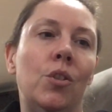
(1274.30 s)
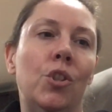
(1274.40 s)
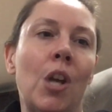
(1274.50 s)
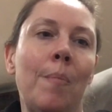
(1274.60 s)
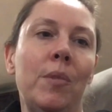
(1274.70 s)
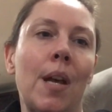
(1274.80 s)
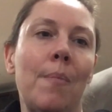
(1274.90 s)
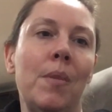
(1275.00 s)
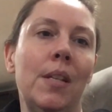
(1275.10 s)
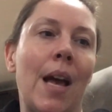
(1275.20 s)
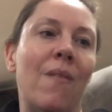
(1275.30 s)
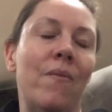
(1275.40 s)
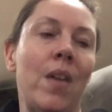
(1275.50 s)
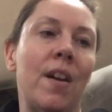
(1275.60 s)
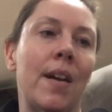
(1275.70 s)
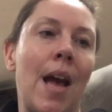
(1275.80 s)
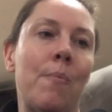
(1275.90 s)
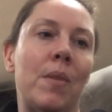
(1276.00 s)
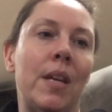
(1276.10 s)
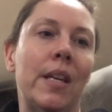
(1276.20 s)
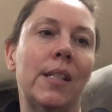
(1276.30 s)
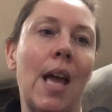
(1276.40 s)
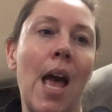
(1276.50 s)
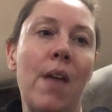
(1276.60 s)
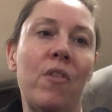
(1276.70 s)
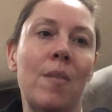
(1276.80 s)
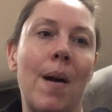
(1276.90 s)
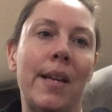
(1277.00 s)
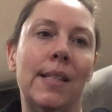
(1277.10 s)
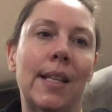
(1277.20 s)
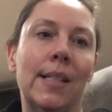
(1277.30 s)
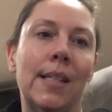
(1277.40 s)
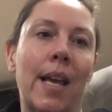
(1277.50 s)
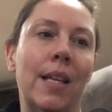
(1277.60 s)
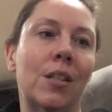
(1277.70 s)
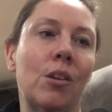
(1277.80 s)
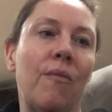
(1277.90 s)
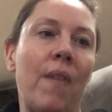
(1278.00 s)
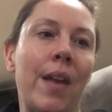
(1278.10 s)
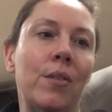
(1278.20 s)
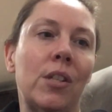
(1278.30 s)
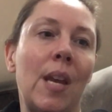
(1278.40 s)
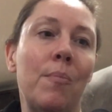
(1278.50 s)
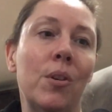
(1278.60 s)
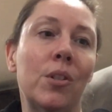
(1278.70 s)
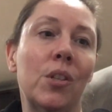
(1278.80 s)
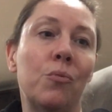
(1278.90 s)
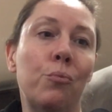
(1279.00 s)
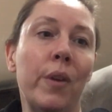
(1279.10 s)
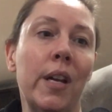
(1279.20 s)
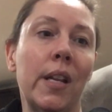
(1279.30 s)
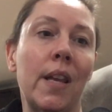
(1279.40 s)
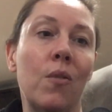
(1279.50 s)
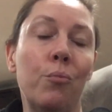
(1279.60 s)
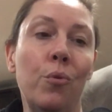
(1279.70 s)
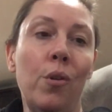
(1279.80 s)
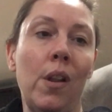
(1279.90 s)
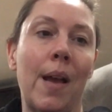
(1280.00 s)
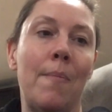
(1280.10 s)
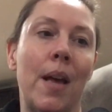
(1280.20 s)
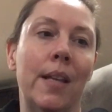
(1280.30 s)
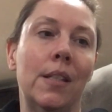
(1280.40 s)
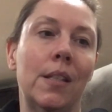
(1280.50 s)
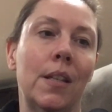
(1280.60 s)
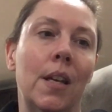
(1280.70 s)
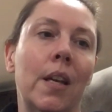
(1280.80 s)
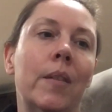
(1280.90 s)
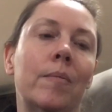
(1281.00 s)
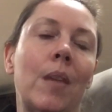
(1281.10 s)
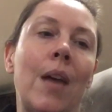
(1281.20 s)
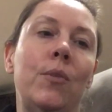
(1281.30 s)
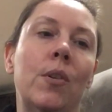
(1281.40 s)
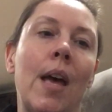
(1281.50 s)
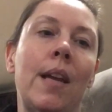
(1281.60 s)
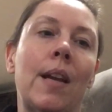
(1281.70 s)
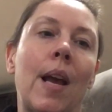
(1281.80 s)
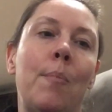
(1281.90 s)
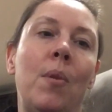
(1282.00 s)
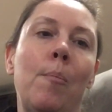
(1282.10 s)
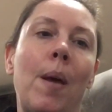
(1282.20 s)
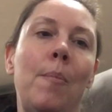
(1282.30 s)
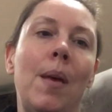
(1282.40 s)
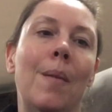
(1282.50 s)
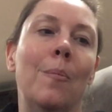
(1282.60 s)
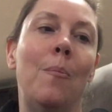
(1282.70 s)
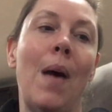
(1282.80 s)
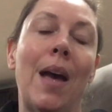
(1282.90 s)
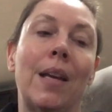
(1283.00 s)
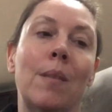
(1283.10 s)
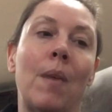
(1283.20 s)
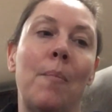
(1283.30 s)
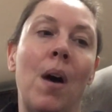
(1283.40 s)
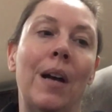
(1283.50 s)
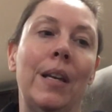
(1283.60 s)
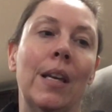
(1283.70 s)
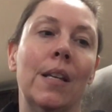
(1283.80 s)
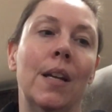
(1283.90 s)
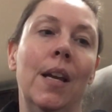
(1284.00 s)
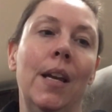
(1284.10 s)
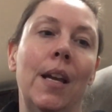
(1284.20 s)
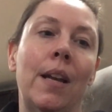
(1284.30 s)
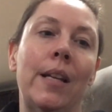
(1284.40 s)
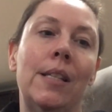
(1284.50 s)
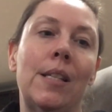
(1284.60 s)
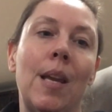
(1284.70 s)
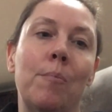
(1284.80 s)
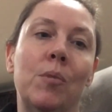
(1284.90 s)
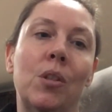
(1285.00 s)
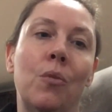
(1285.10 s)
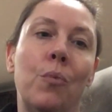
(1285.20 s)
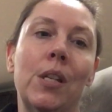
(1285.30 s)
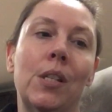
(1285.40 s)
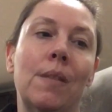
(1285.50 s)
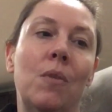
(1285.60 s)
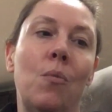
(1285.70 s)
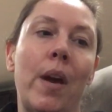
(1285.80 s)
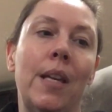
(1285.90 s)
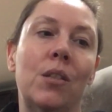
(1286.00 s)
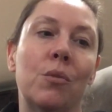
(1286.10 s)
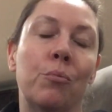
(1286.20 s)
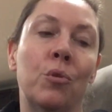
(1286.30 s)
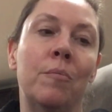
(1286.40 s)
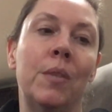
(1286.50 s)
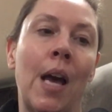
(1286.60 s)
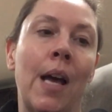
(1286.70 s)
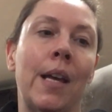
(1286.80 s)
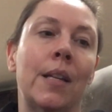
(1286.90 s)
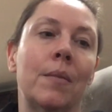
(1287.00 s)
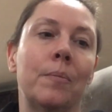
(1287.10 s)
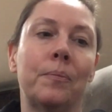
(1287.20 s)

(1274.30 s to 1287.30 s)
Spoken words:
jumped up and down, very happy, because everybody says that, and so finders, keepers is really the rule, I bet. After that, I put my pen back in my pocket, and I skipped the rest of the way to room 9.